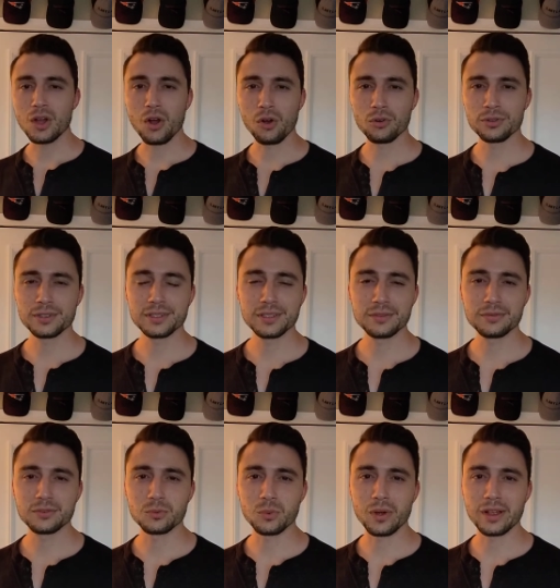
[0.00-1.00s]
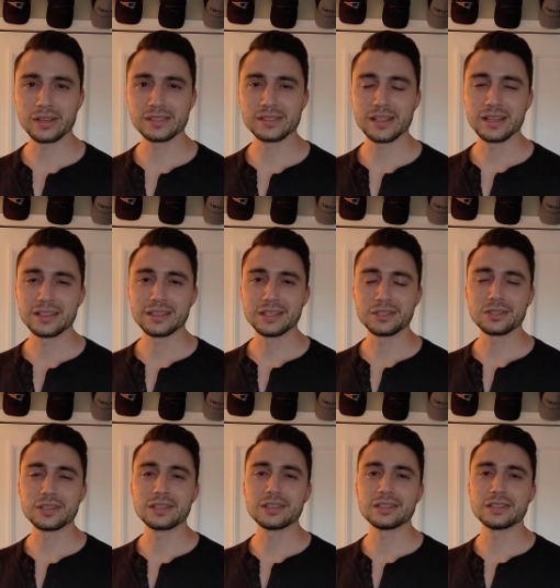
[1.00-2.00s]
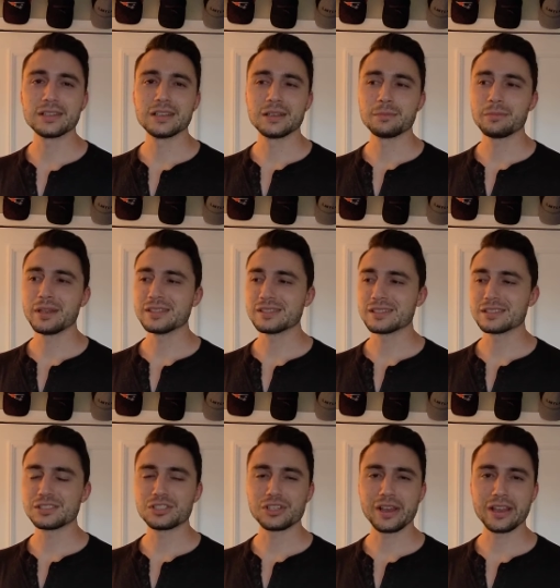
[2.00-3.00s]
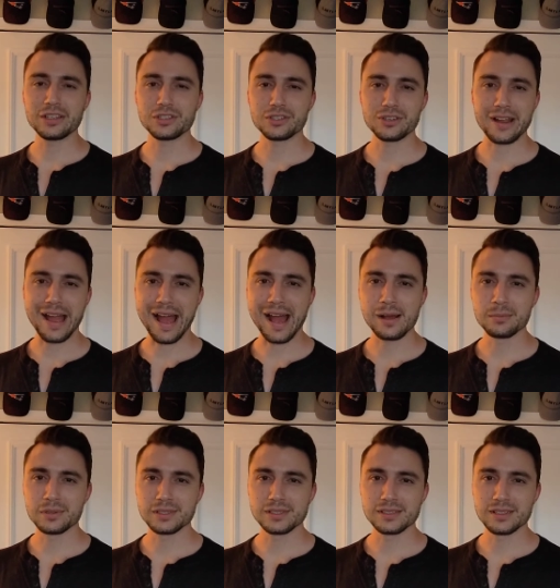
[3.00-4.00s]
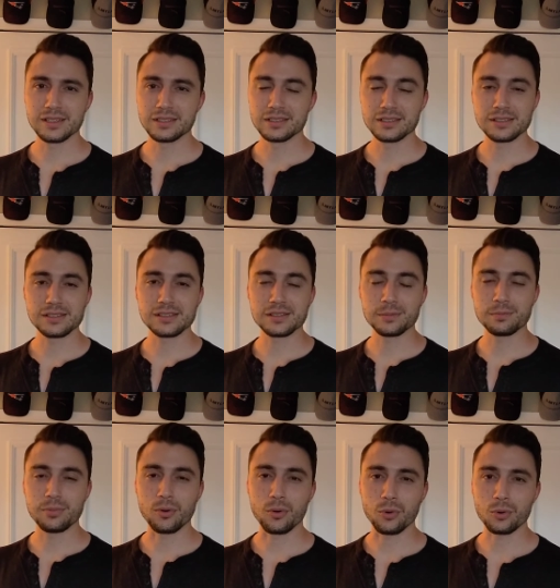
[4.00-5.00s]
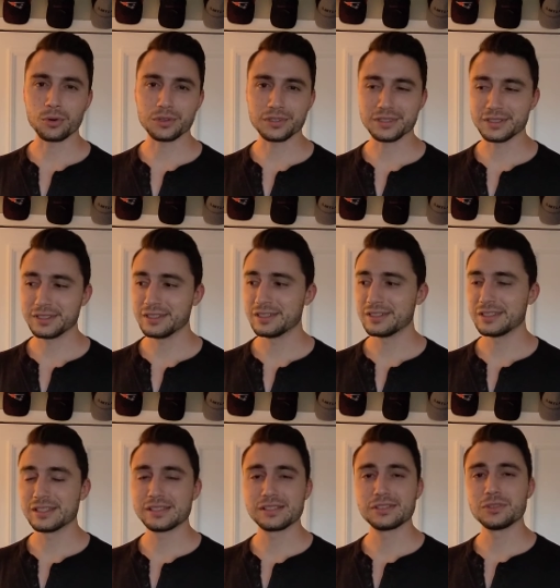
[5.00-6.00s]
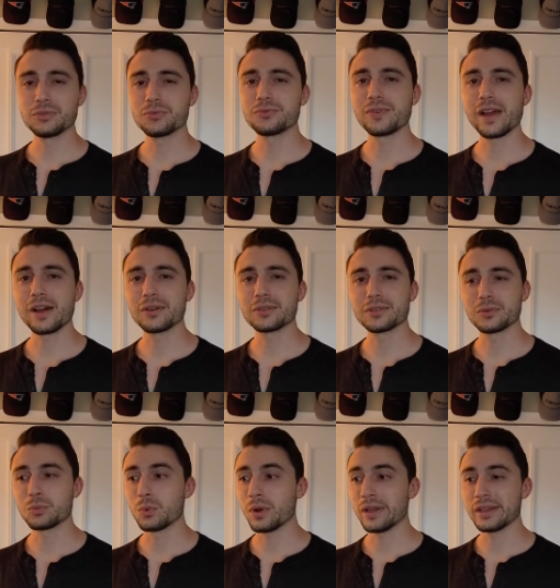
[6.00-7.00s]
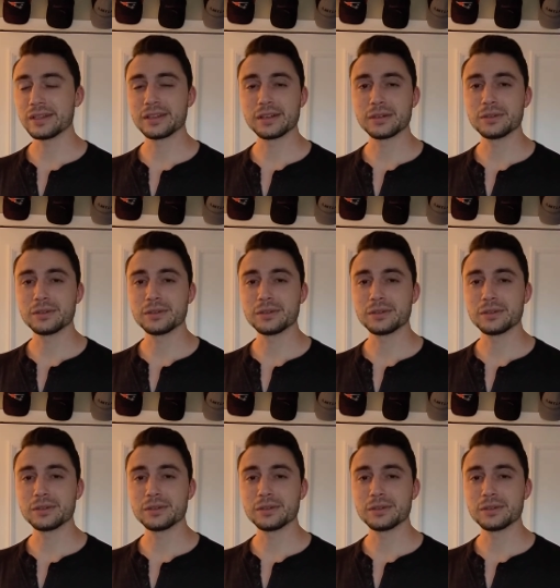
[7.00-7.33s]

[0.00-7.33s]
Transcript: all the different ways that you can basically change your habits to support this newfound way